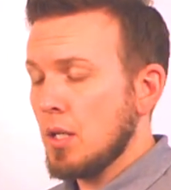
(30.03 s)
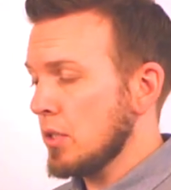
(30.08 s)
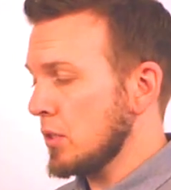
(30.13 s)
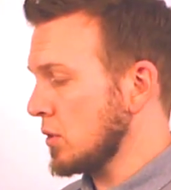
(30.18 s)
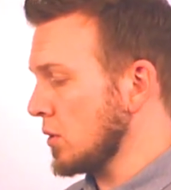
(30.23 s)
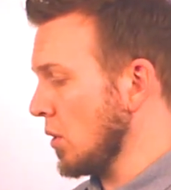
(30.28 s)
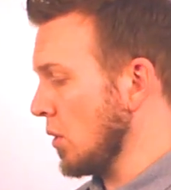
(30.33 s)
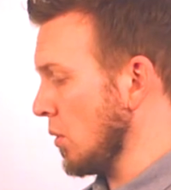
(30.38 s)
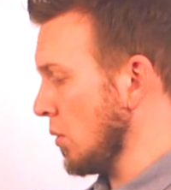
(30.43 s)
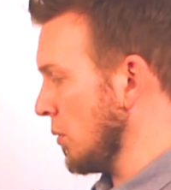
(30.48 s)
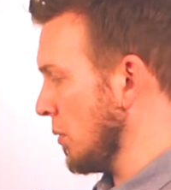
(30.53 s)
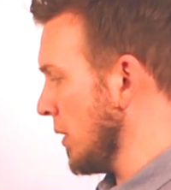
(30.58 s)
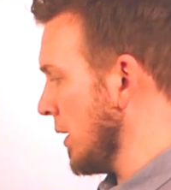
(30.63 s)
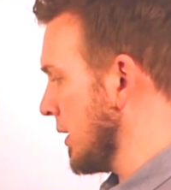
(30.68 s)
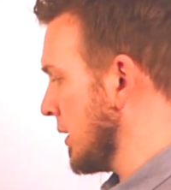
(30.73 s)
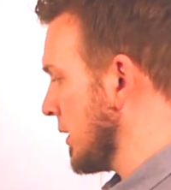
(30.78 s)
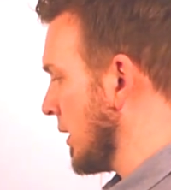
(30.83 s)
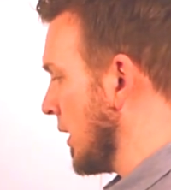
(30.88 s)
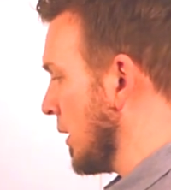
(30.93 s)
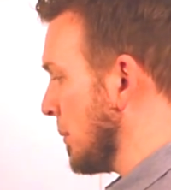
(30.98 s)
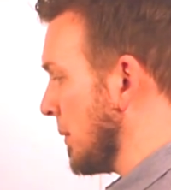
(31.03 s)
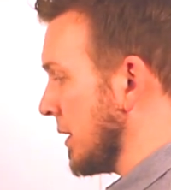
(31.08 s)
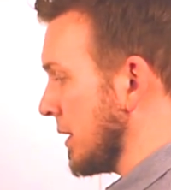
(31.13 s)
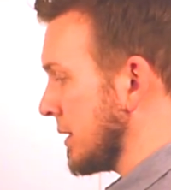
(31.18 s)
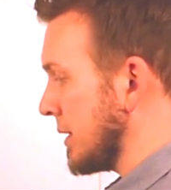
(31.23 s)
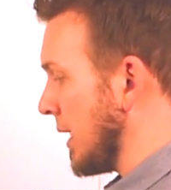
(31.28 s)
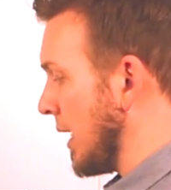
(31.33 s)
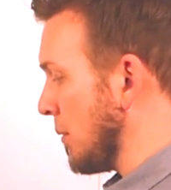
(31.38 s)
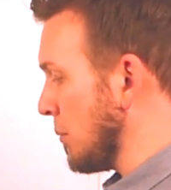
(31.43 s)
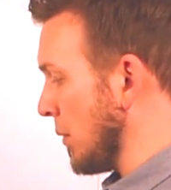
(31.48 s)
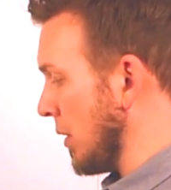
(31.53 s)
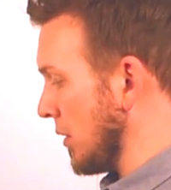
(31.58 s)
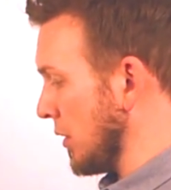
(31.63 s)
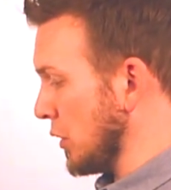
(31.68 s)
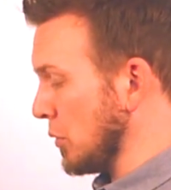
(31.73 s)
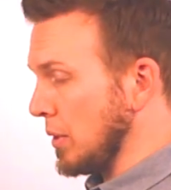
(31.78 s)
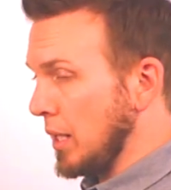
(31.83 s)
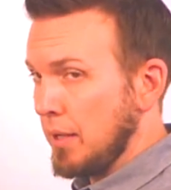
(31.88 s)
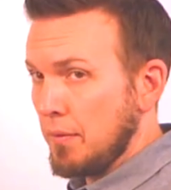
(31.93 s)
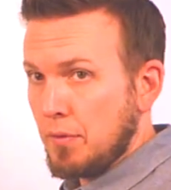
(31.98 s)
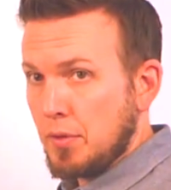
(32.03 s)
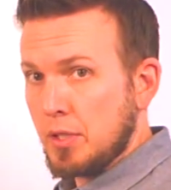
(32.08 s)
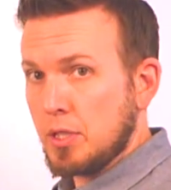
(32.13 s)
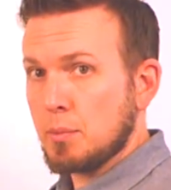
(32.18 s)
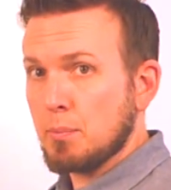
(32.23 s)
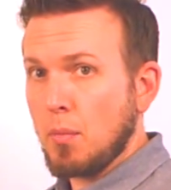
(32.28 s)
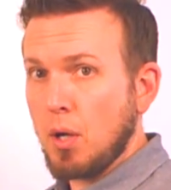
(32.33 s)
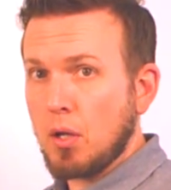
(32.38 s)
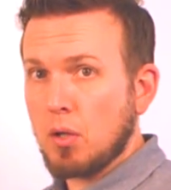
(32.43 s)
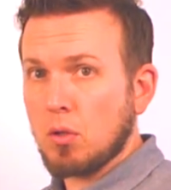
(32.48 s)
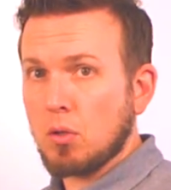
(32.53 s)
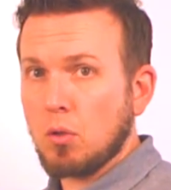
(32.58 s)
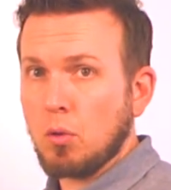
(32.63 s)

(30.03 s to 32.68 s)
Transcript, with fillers: So it's going to be the same whether you have this model